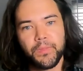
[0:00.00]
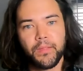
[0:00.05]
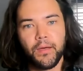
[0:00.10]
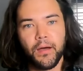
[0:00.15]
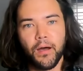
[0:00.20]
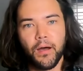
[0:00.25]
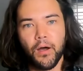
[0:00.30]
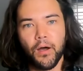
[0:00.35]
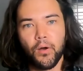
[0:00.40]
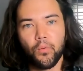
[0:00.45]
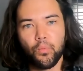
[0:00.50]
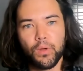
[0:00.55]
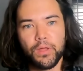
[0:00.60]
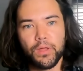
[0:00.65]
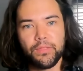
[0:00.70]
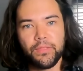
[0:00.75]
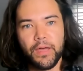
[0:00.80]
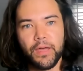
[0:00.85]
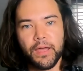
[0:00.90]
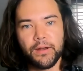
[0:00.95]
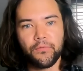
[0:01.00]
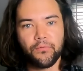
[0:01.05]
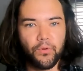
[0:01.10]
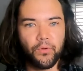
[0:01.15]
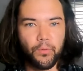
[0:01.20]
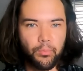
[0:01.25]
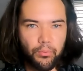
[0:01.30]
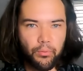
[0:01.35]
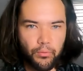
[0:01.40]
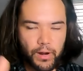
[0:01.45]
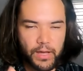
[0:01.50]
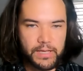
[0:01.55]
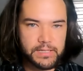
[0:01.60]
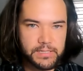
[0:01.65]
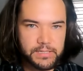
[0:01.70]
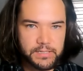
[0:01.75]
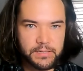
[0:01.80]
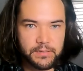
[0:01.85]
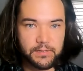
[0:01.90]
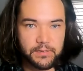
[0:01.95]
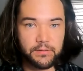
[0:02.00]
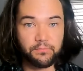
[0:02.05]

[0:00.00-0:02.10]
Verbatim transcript: uh, we then repress